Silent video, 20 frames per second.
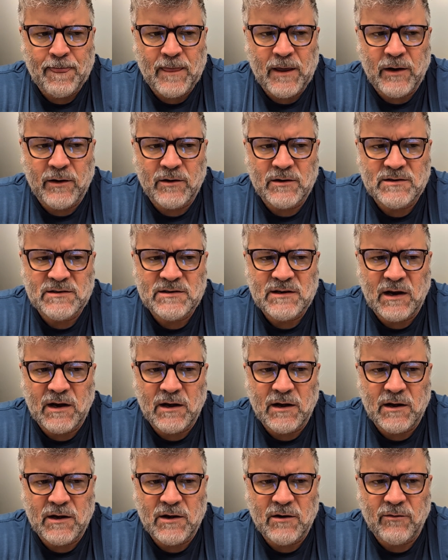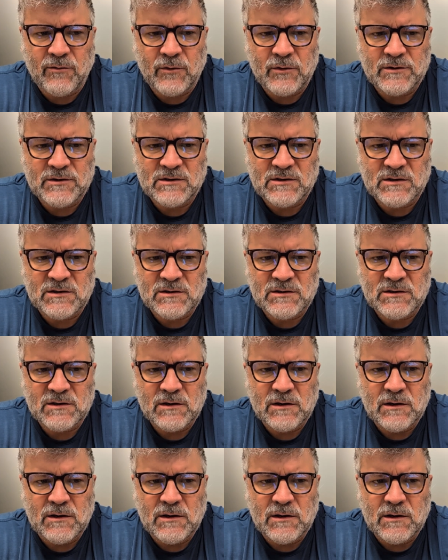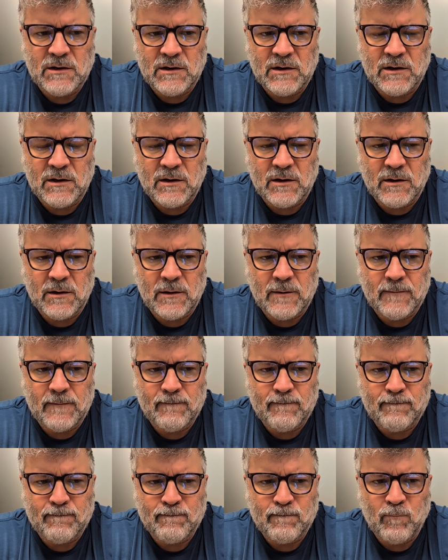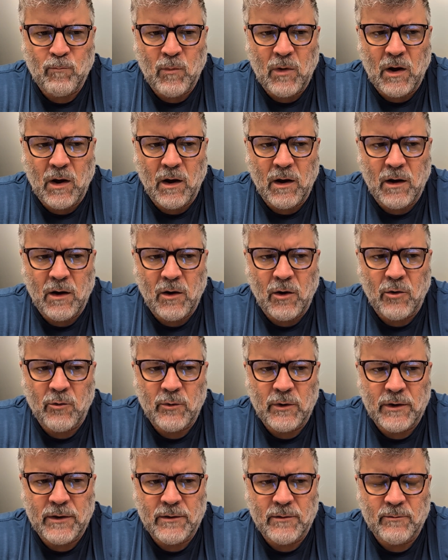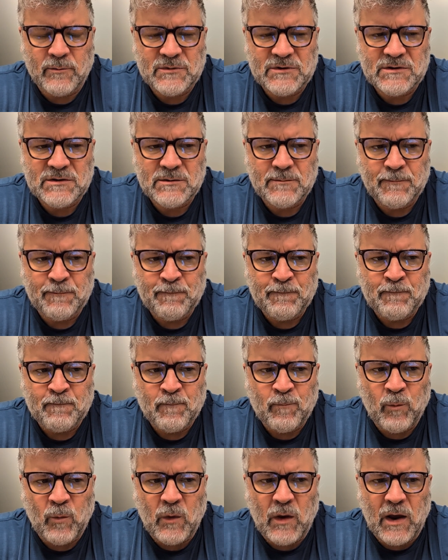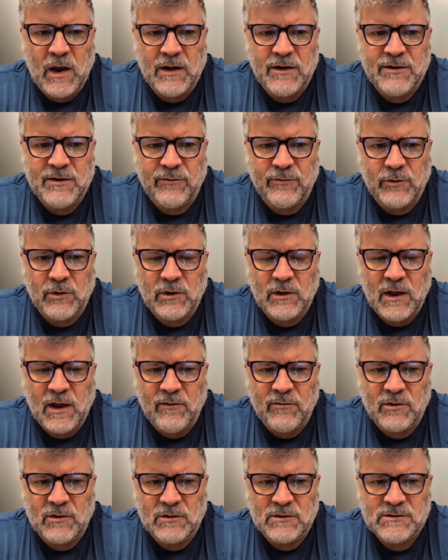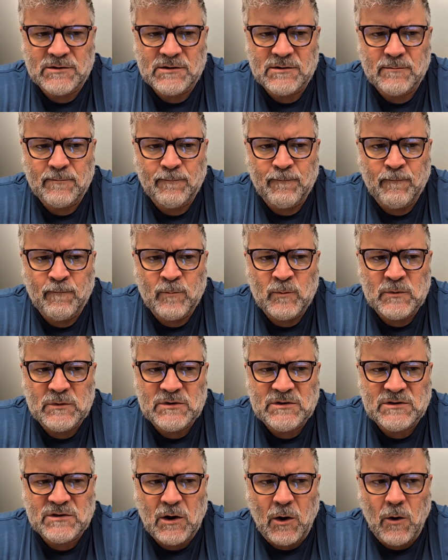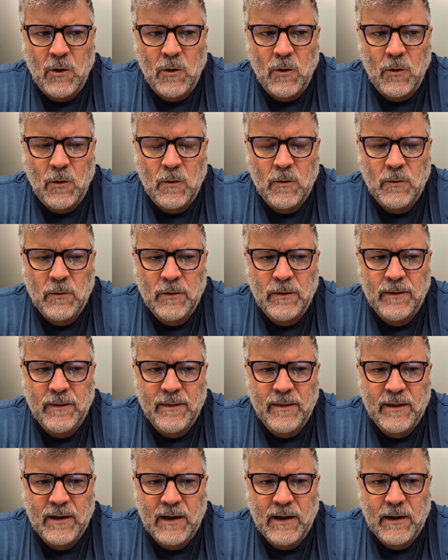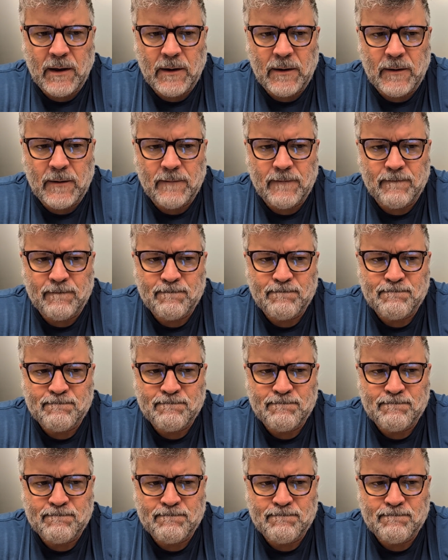they could see any differences in my heart rhythms at different levels. So then